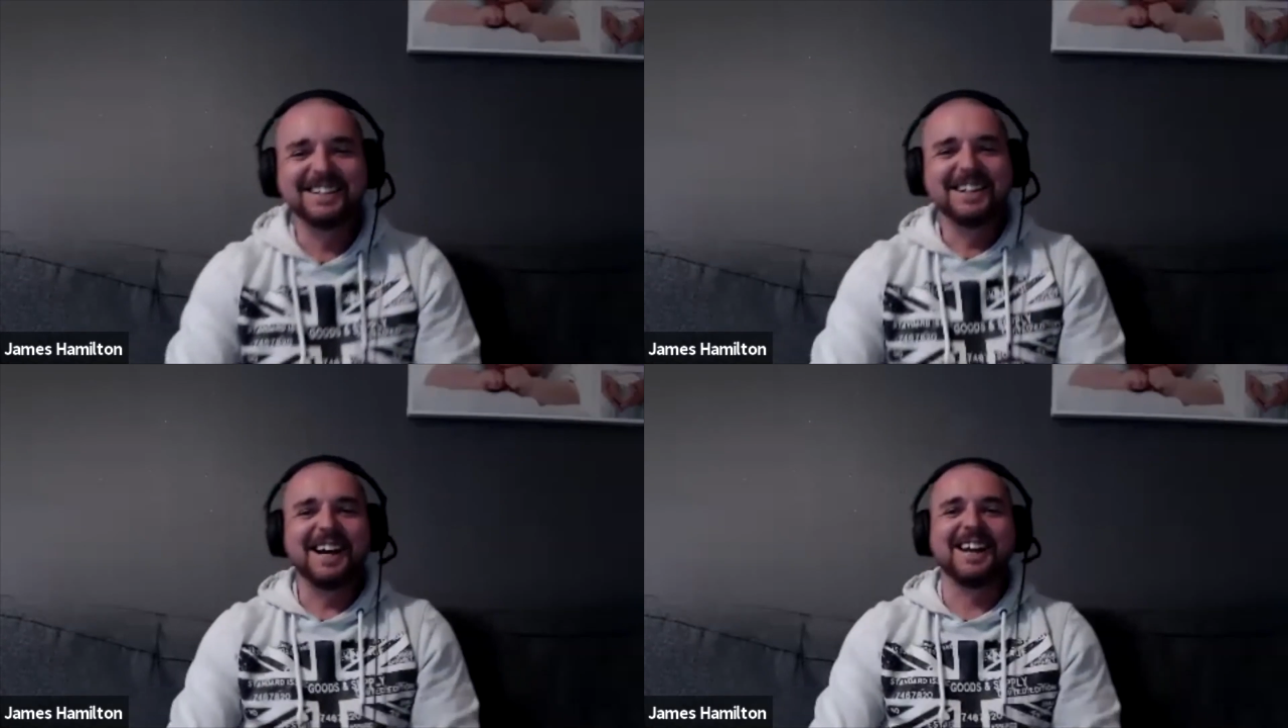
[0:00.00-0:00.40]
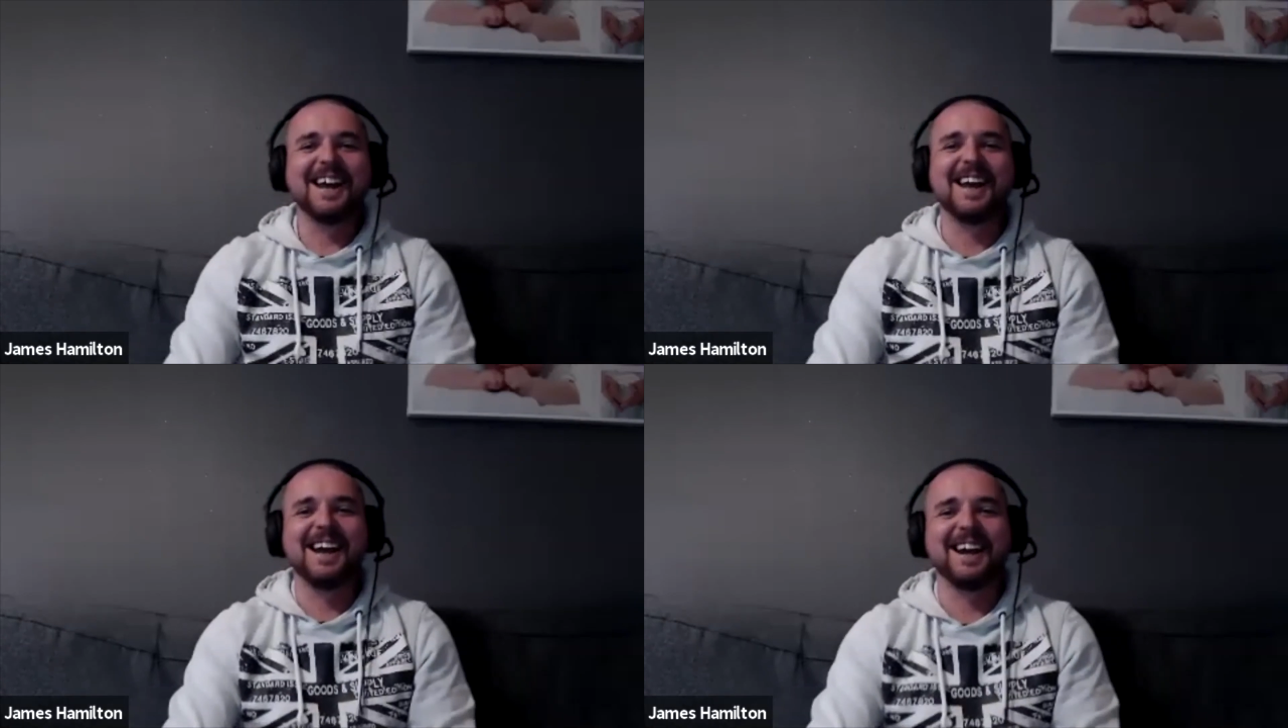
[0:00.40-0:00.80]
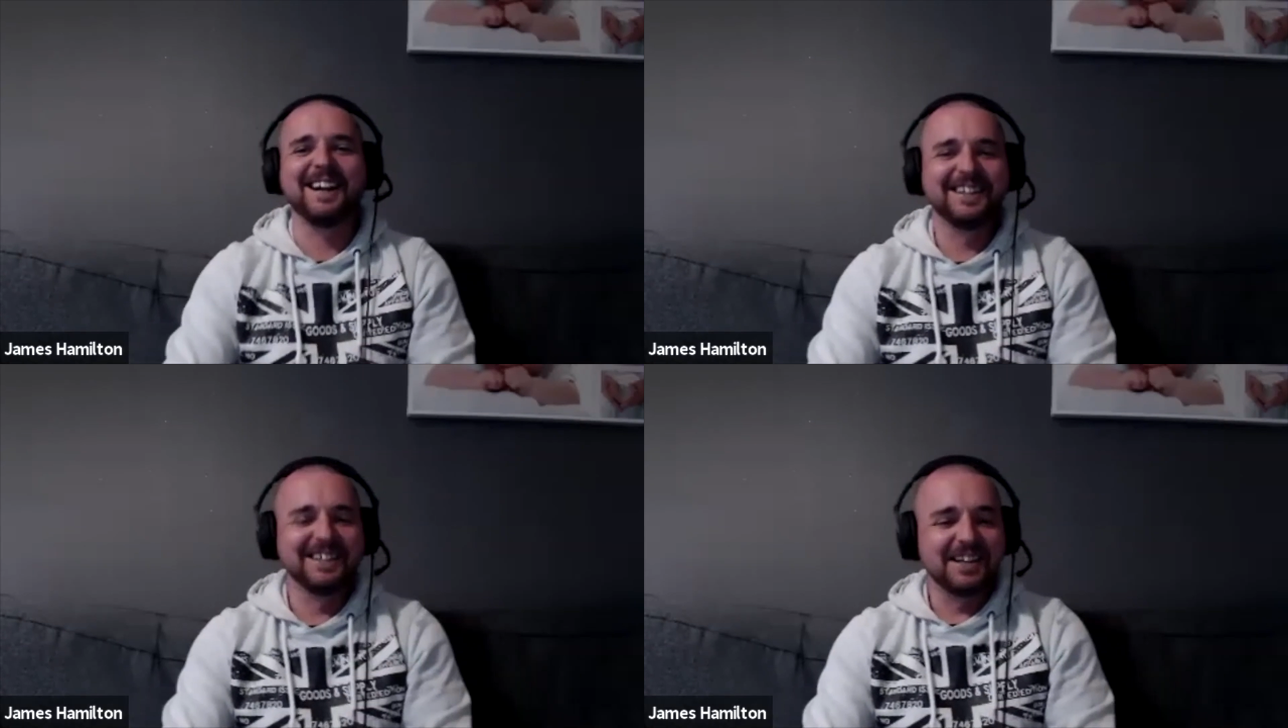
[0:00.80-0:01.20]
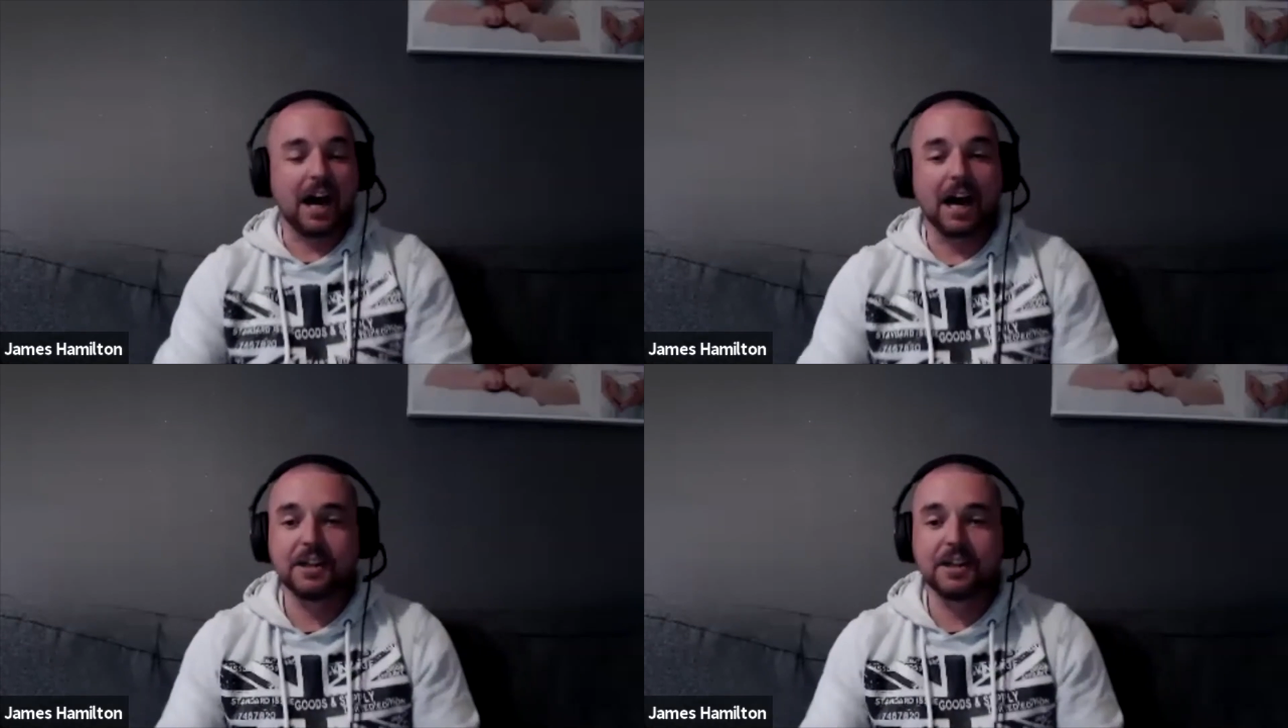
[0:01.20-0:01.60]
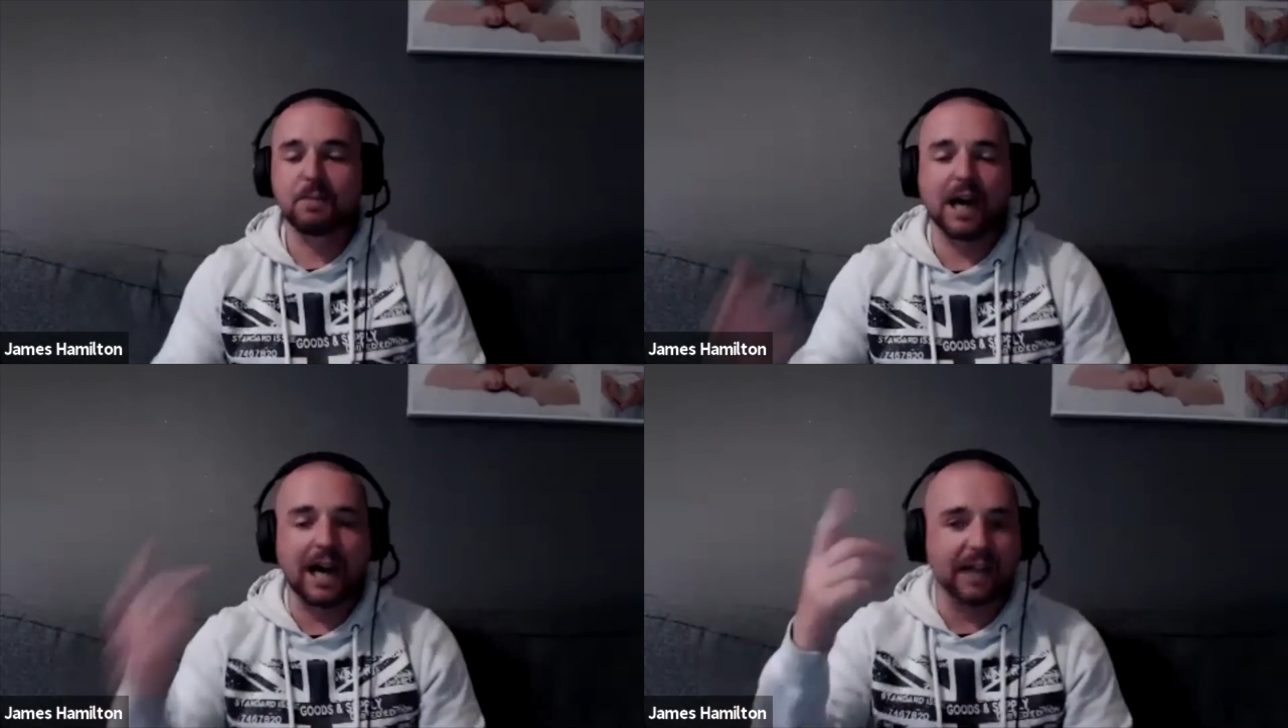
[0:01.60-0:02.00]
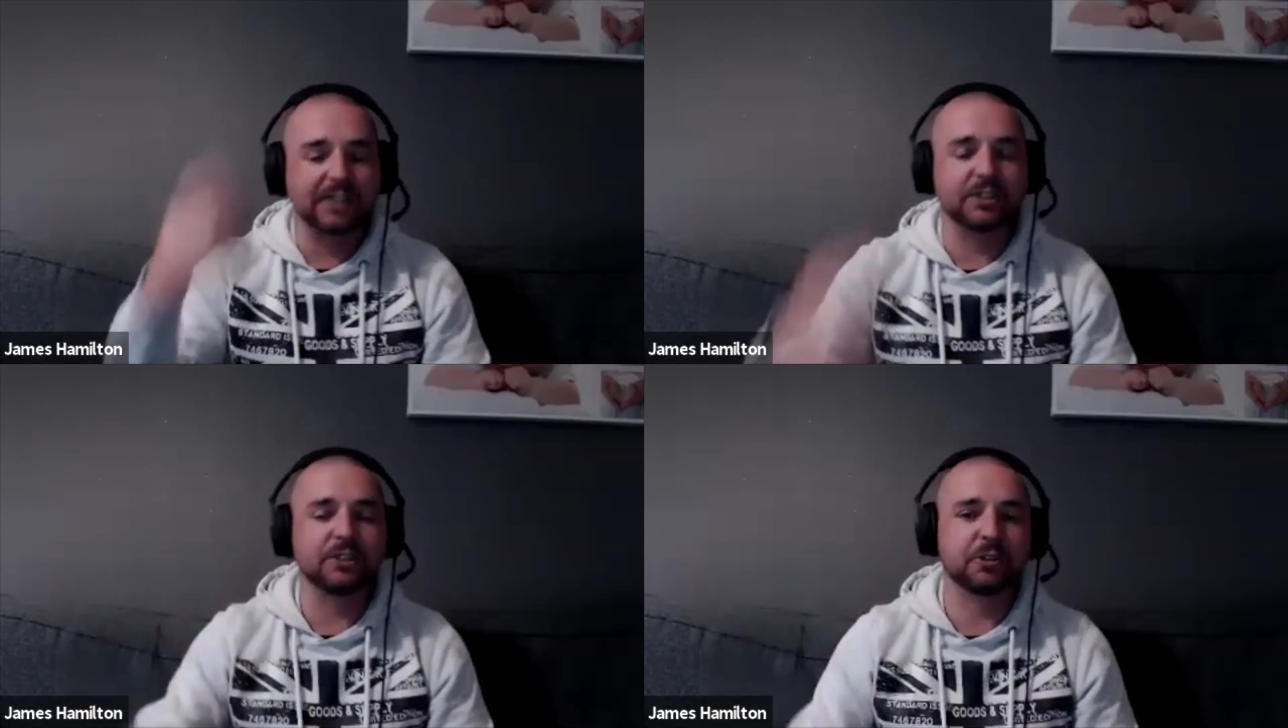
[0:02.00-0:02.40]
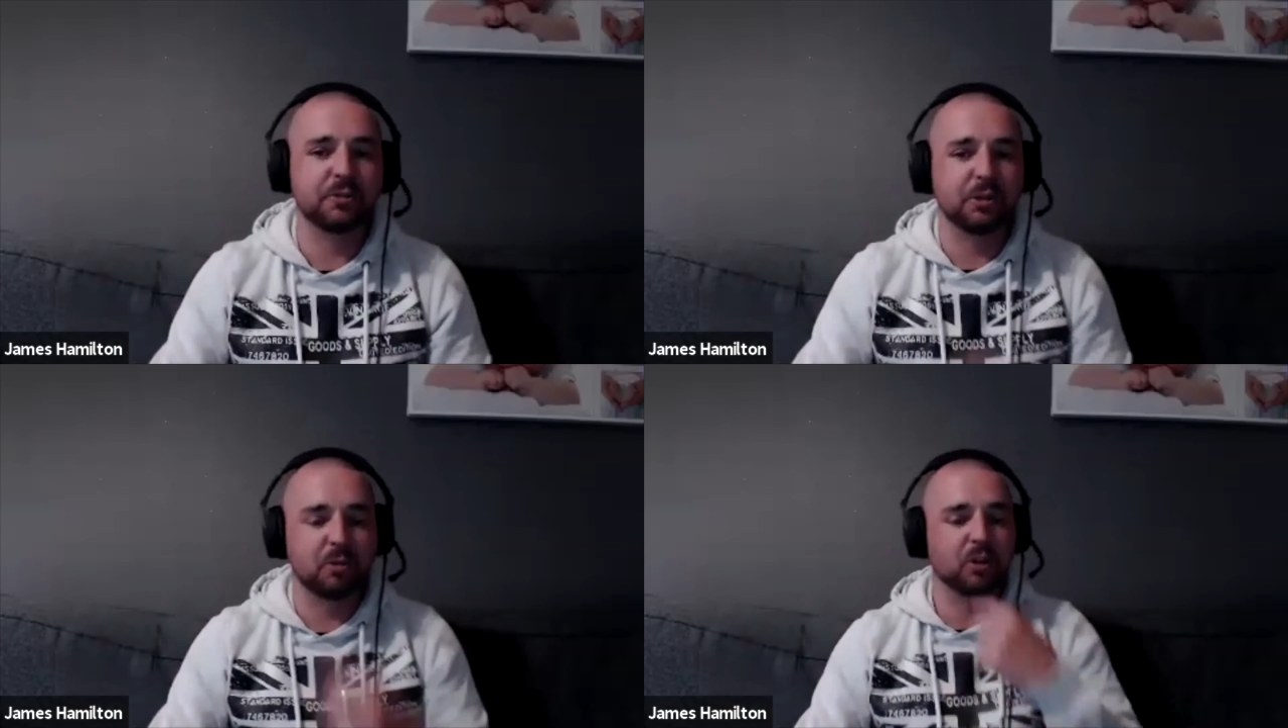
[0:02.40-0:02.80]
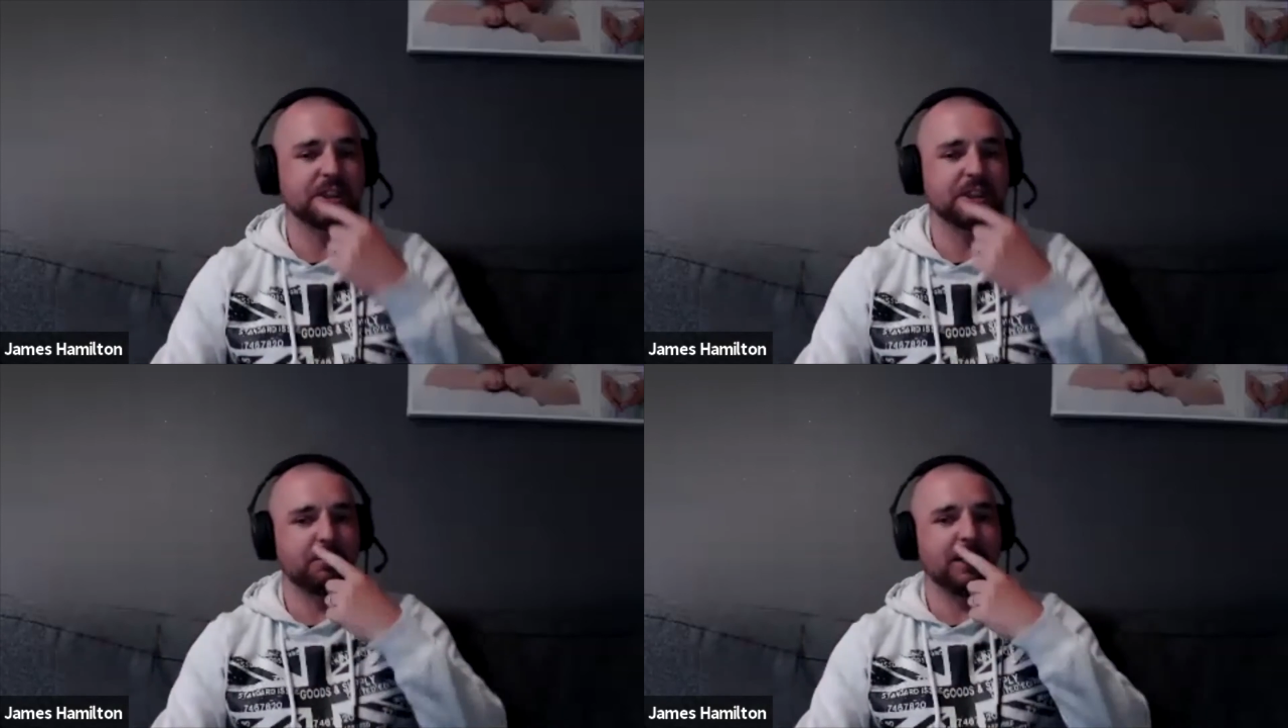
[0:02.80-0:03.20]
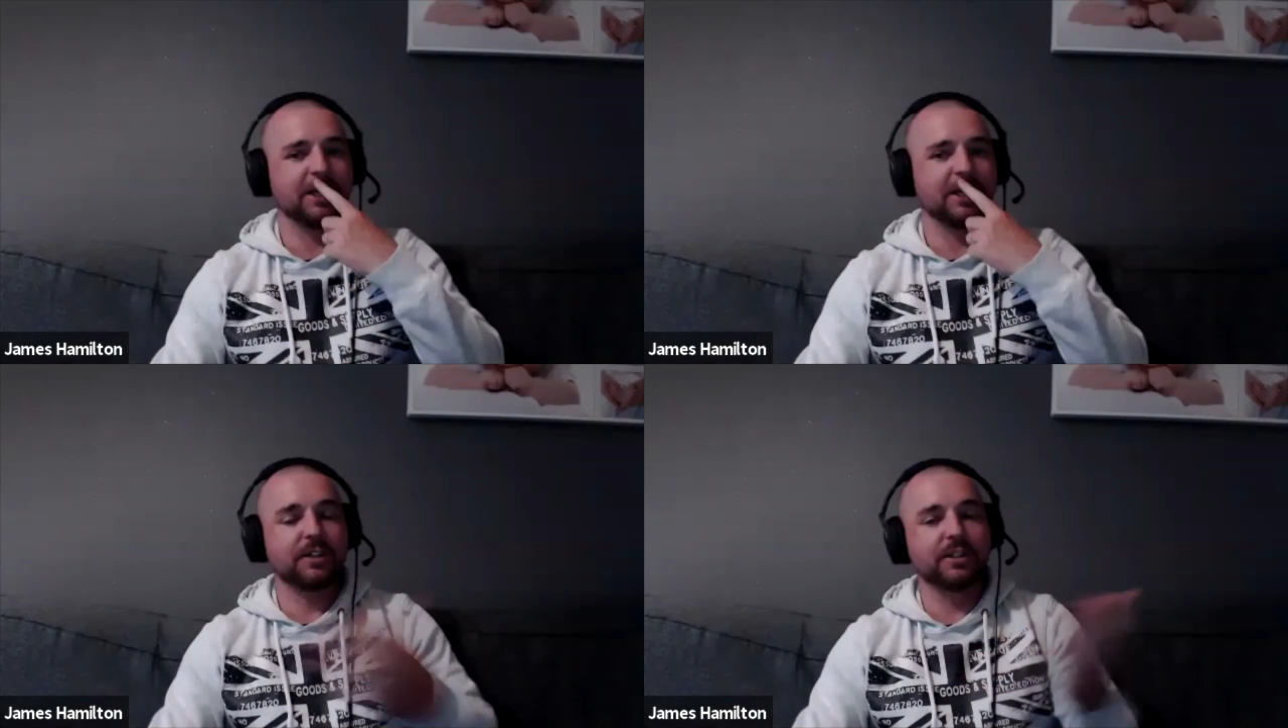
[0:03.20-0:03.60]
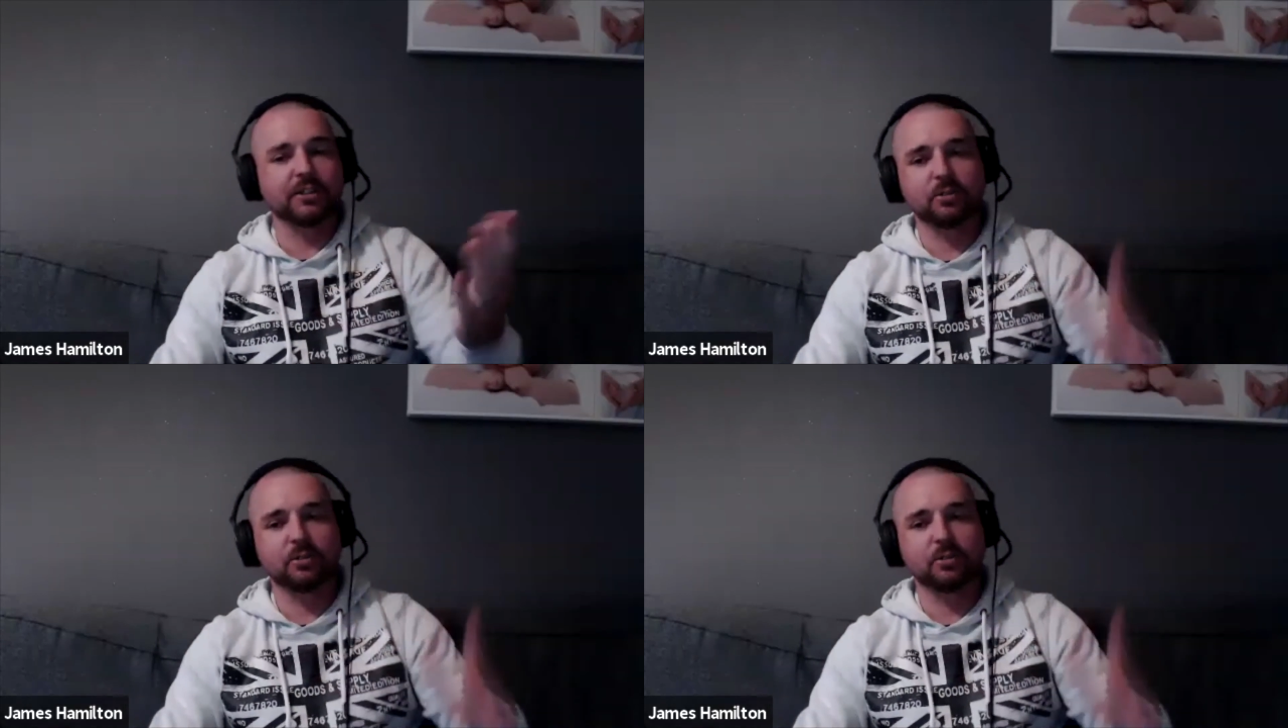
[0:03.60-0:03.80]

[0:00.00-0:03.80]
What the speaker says: And I actually just rewatched the Pettis fight there,